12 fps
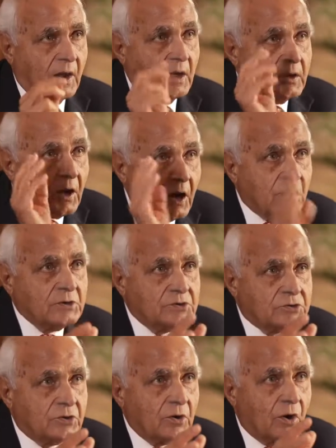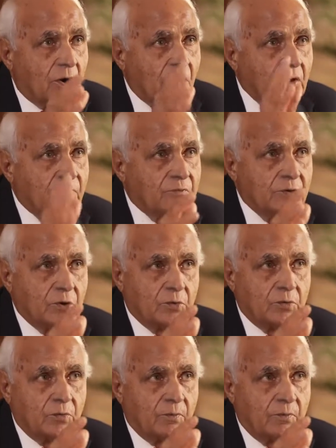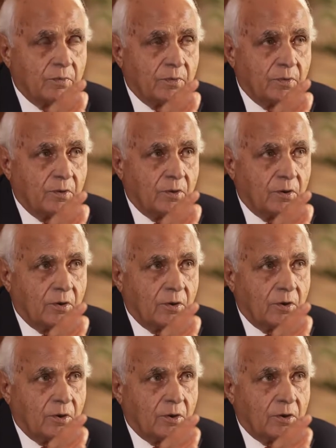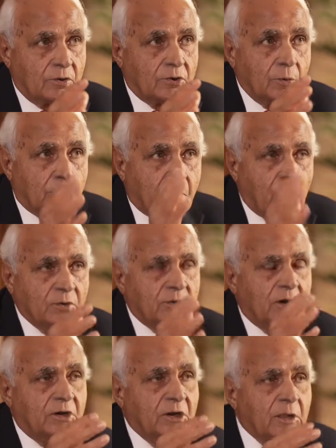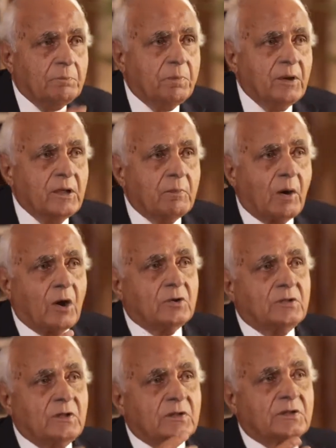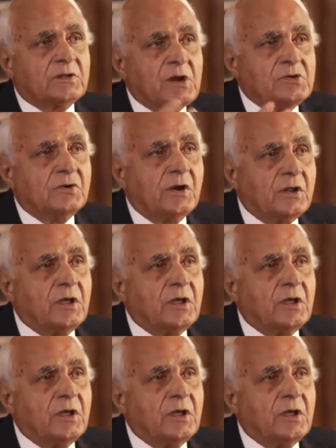I urge all of you to ponder deeply about these essential